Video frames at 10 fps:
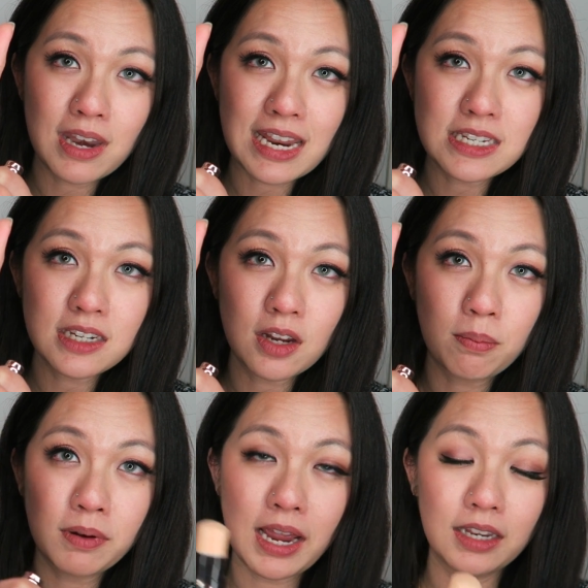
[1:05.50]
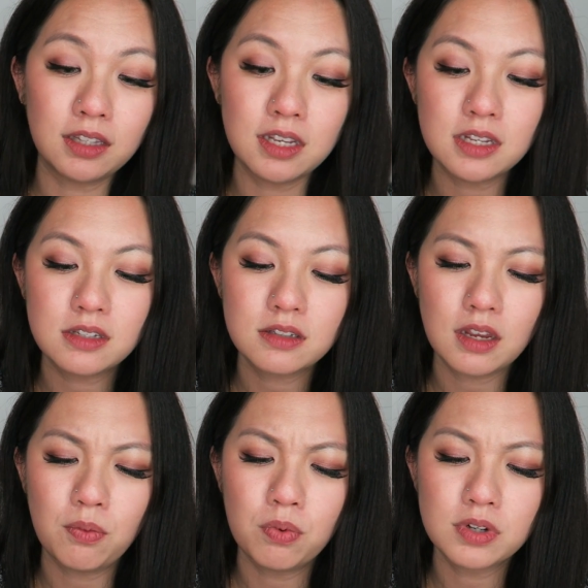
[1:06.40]
when I did apply this,
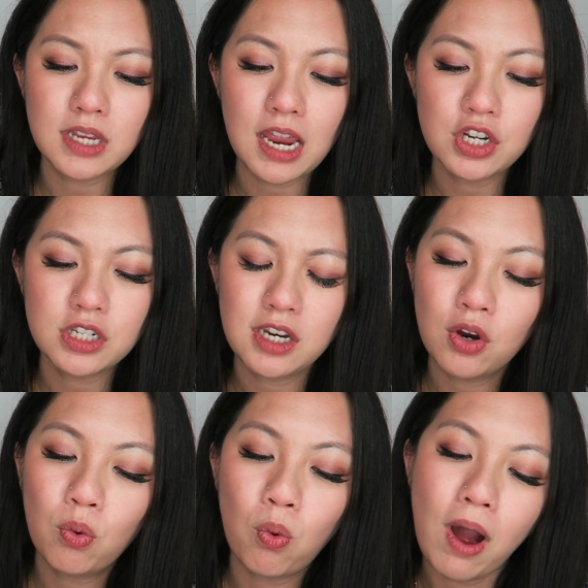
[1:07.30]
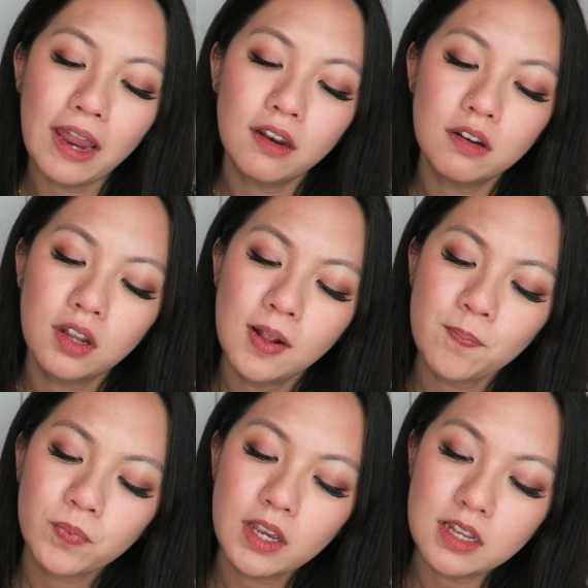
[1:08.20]
it was actually quite
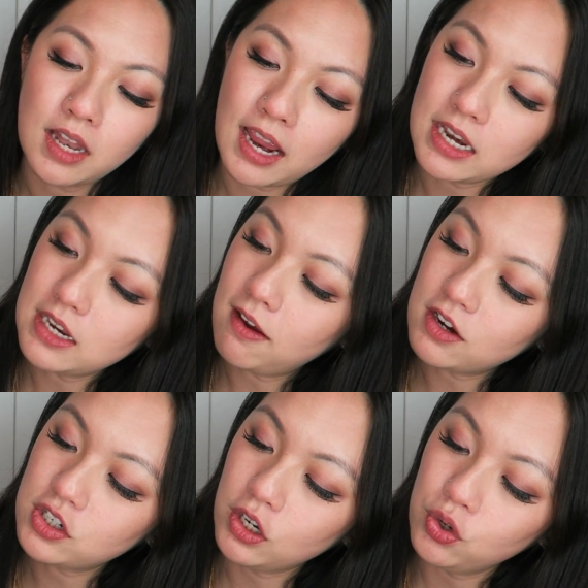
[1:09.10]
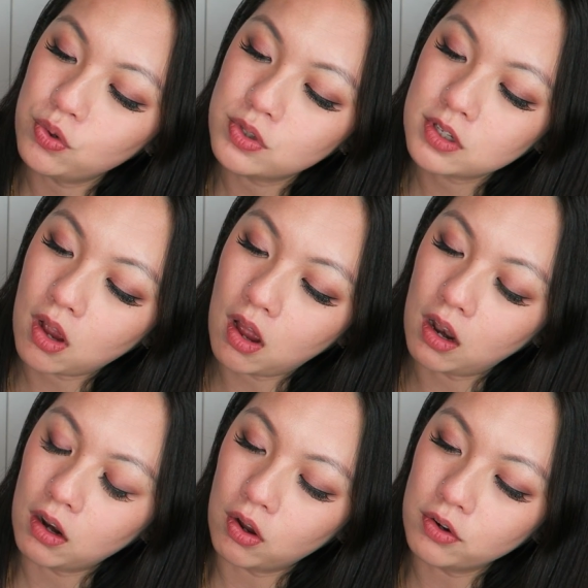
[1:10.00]
like I did actually use
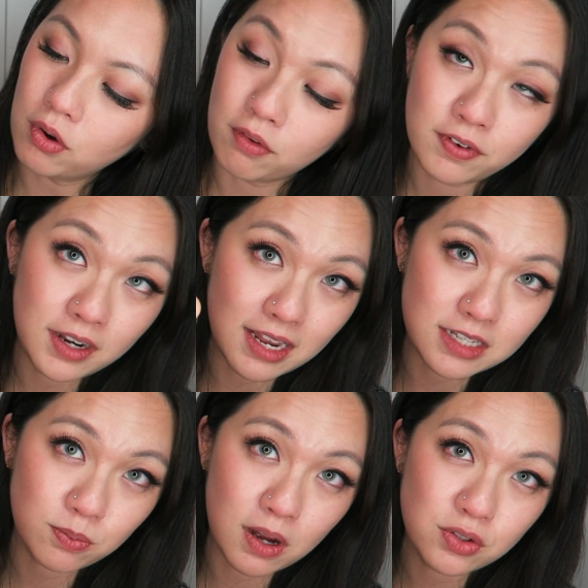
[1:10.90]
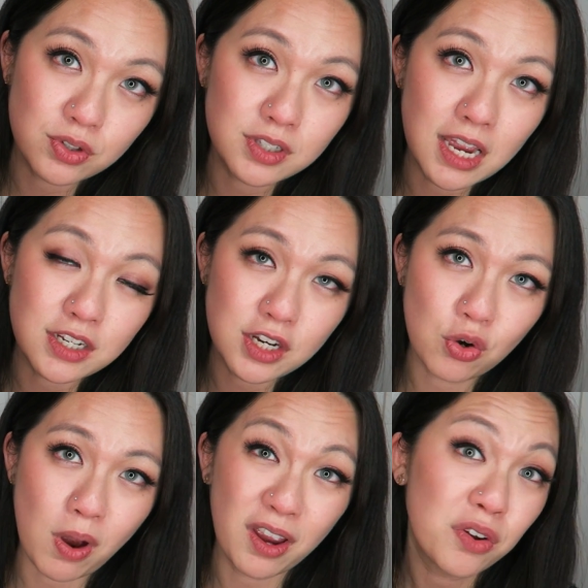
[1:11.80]
a lot of it as well, so it's actually
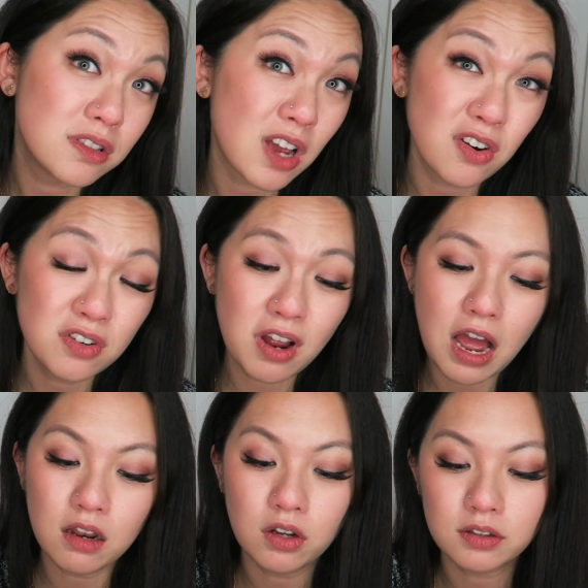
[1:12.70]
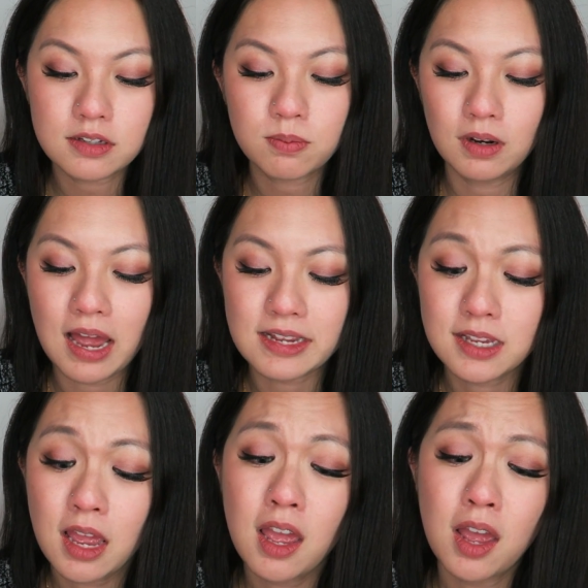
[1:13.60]
quite good. So I don't know how long this will last,